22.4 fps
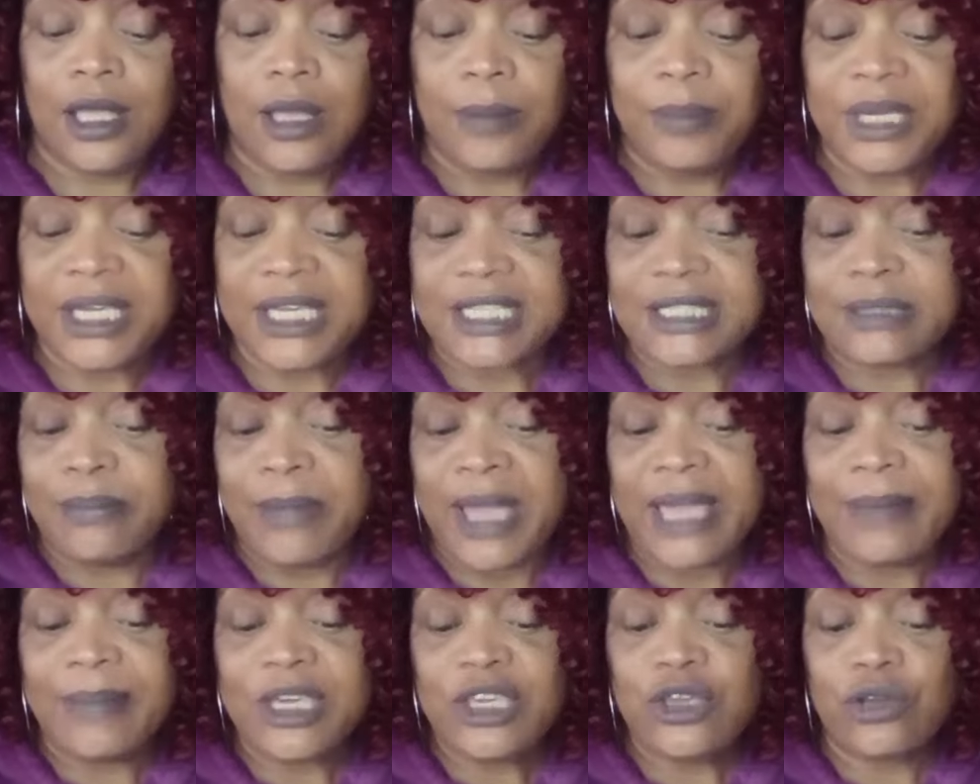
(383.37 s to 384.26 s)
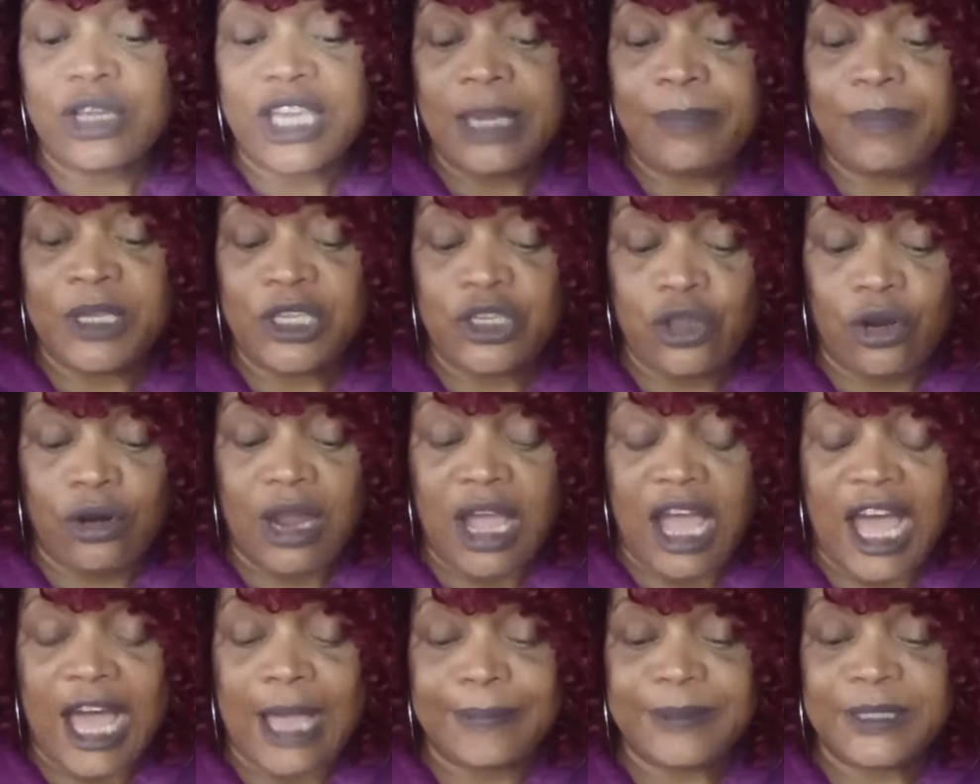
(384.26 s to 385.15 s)
because maybe you're keeping your
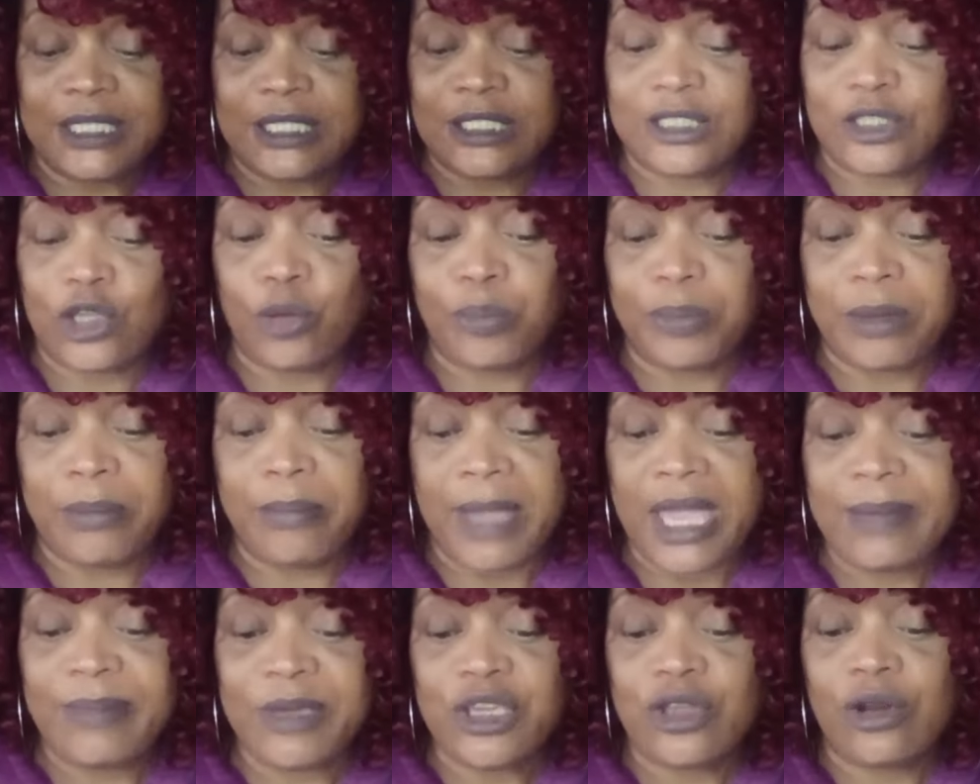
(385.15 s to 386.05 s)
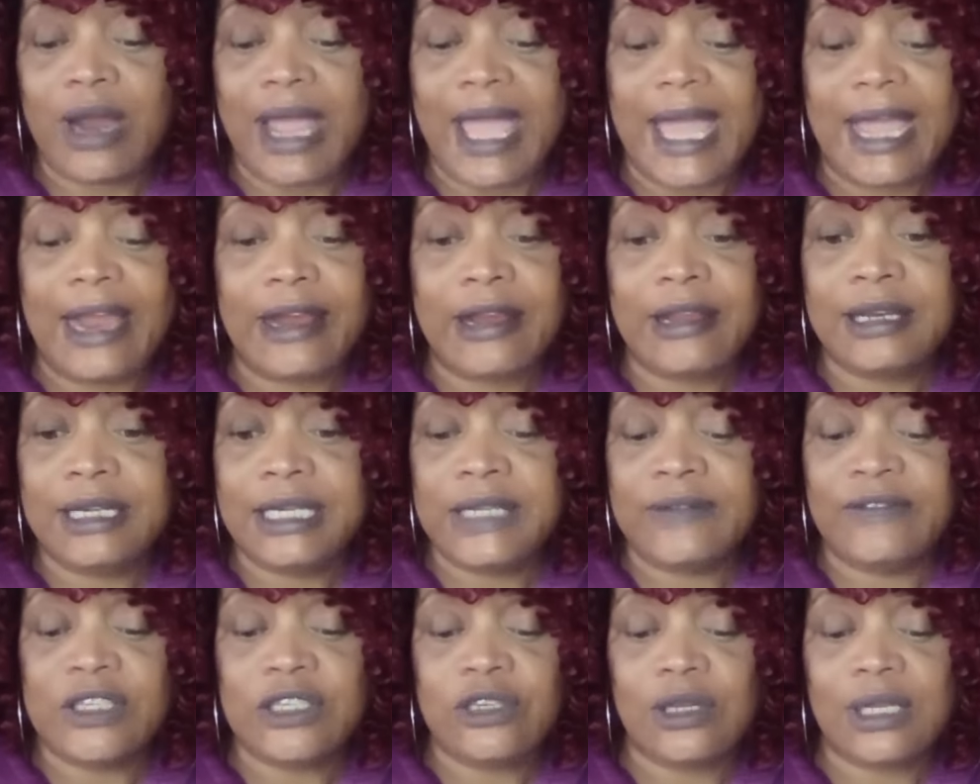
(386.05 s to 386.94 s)
options open. Maybe you're out here
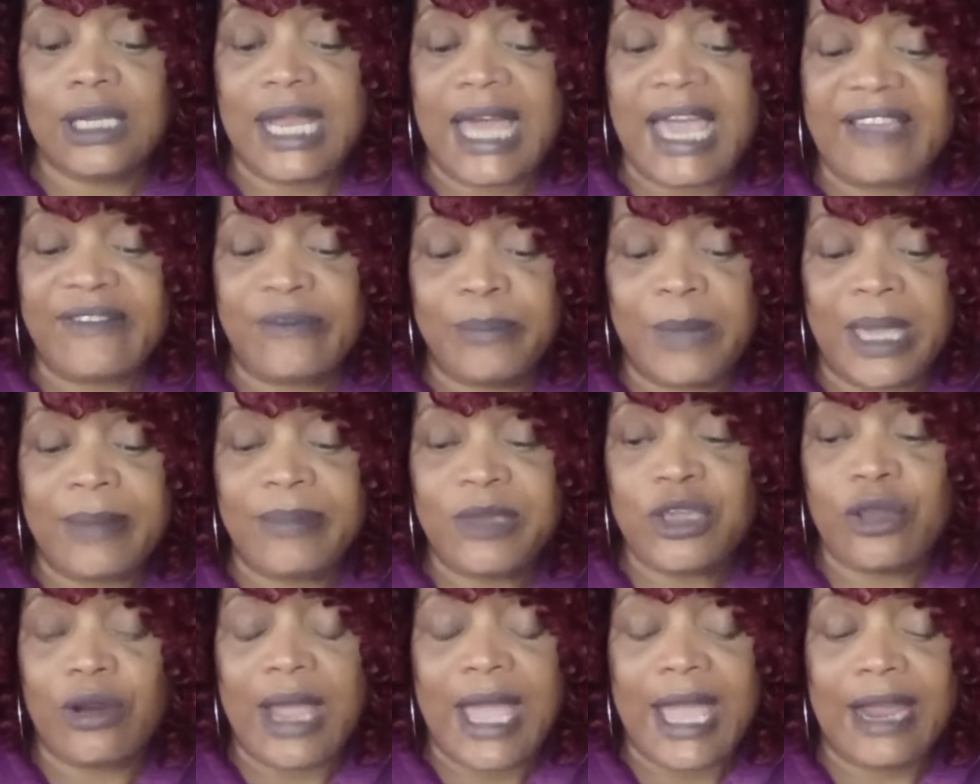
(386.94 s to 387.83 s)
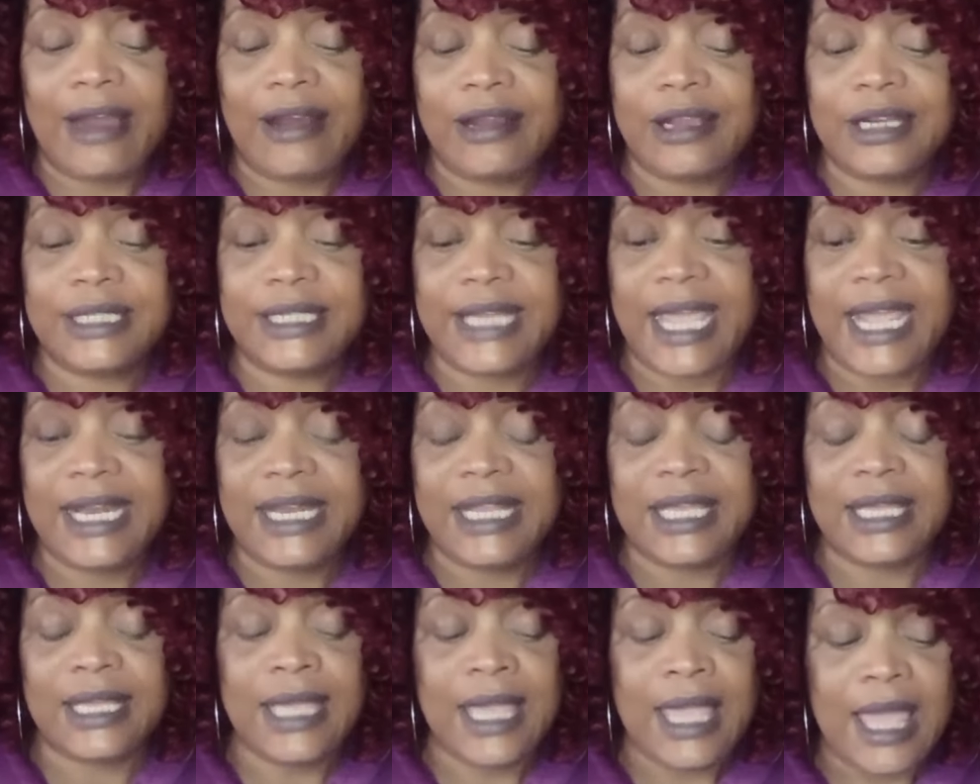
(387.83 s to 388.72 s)
living your life. Maybe you're out here
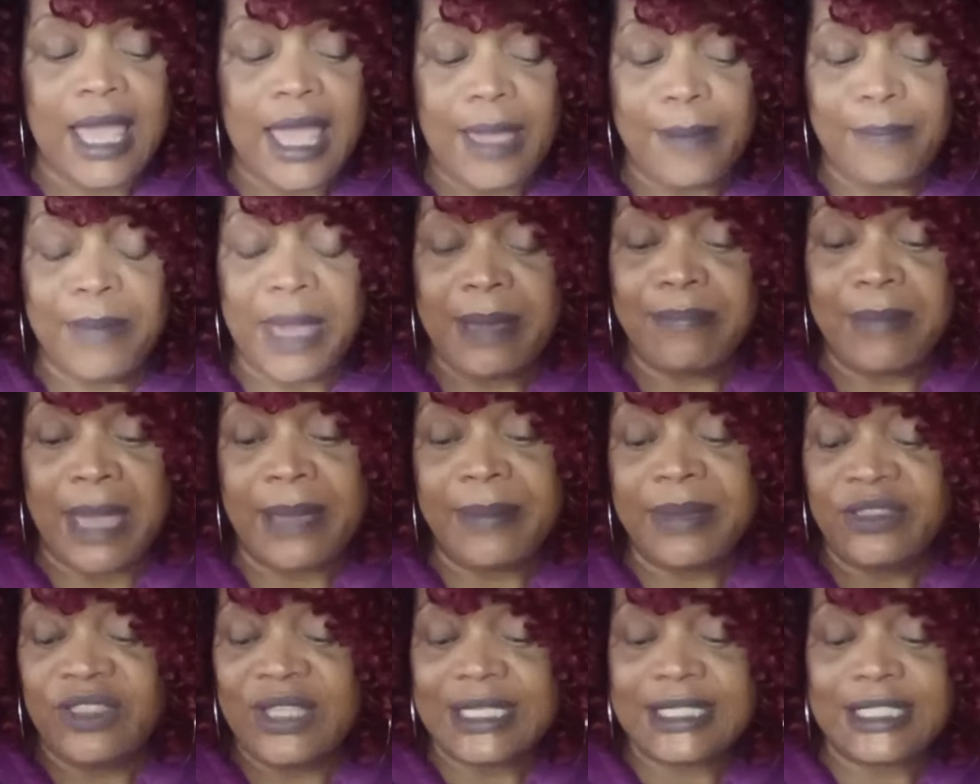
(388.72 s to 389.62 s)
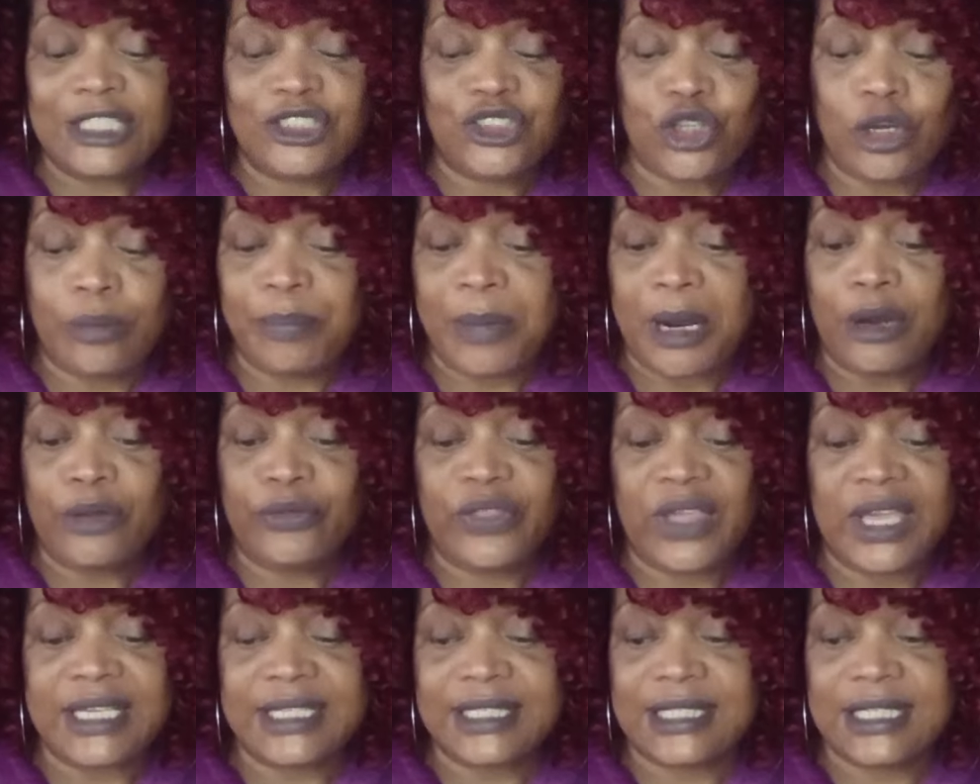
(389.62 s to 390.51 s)
dating. Maybe this is your
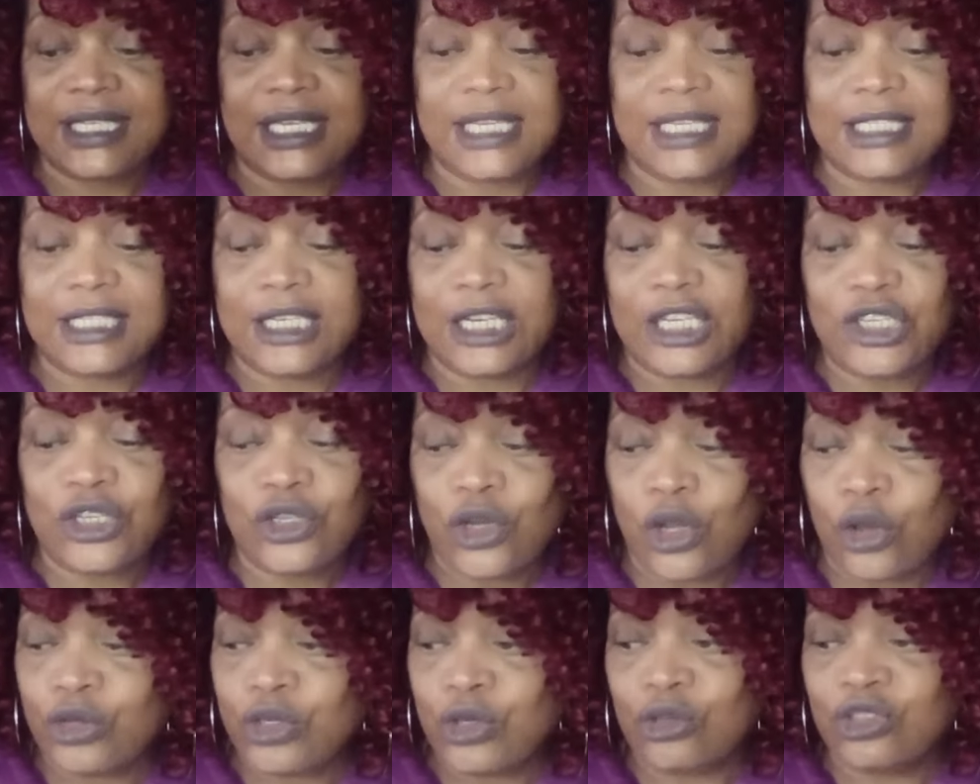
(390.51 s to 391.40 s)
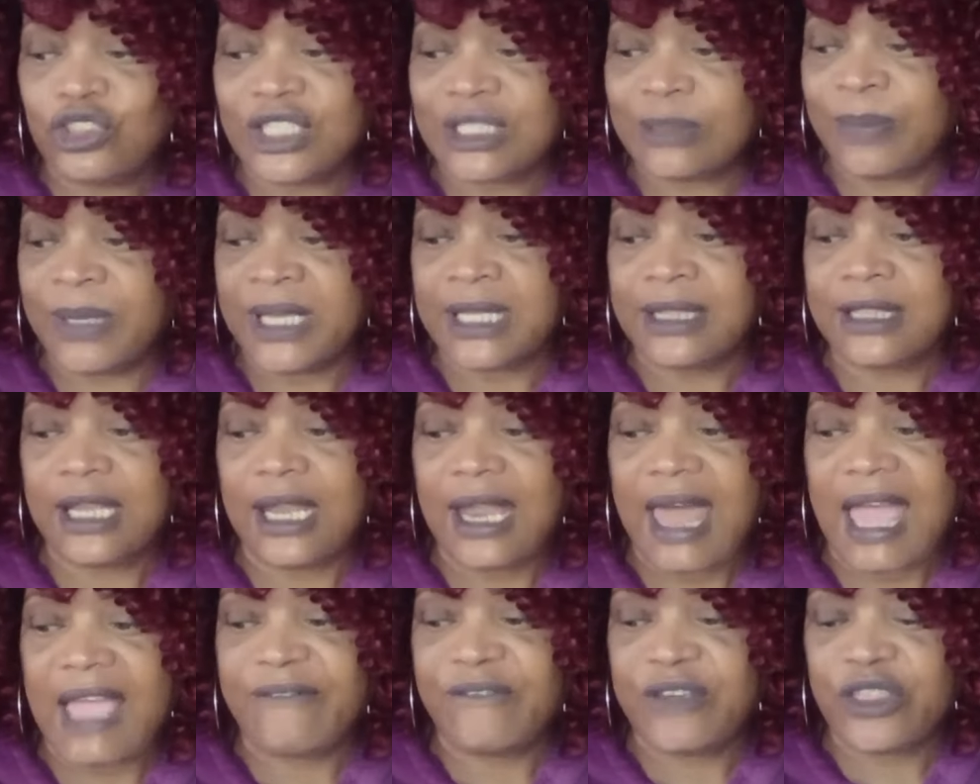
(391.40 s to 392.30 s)
birthday season and, you know, you're just being the
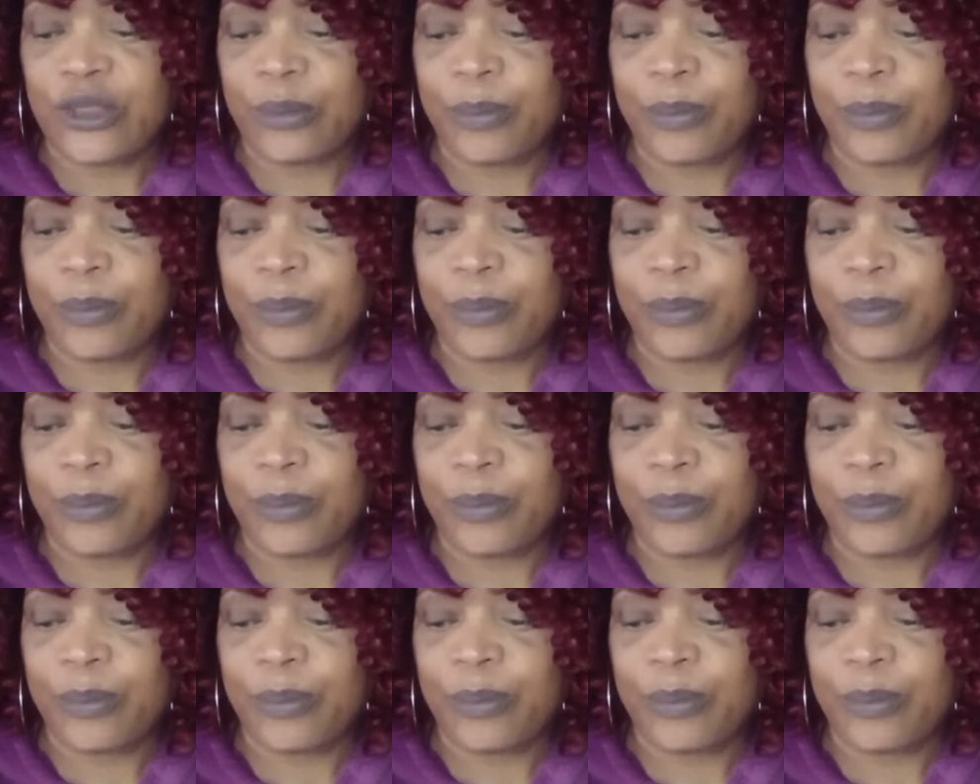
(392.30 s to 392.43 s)
life of the